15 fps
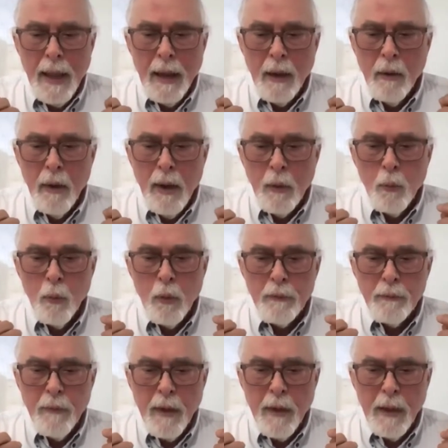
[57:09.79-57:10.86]
And what
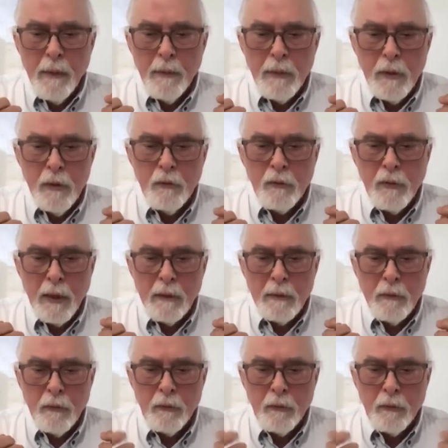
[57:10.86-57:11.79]
if I use that